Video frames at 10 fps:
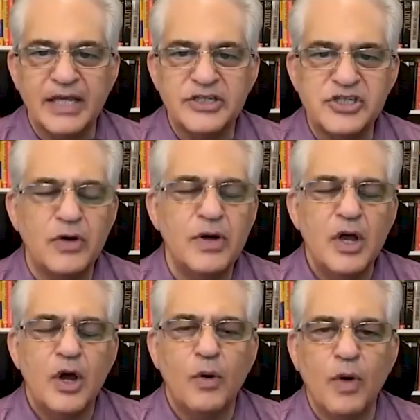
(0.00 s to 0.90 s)
And so
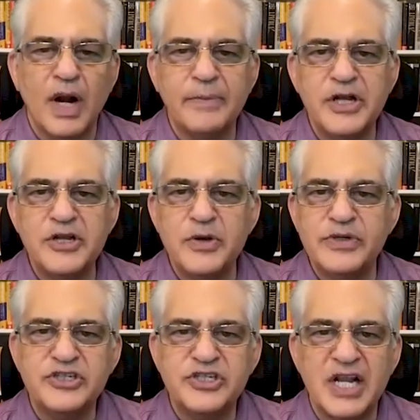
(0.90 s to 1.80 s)
what I'm going to do
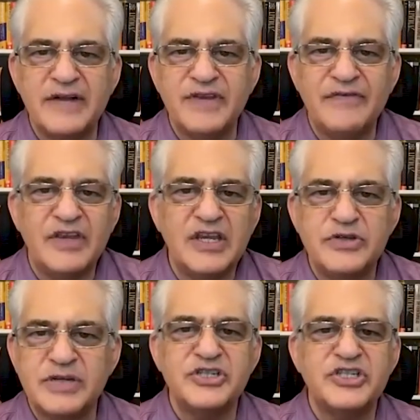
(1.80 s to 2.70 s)
is, instead of giving you
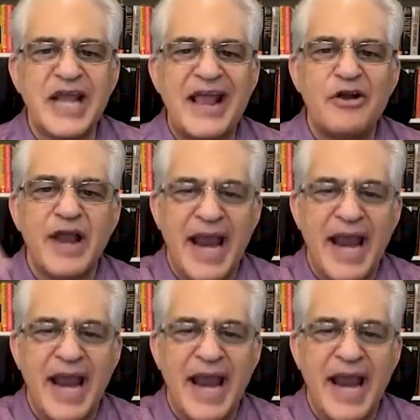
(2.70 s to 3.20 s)
some standard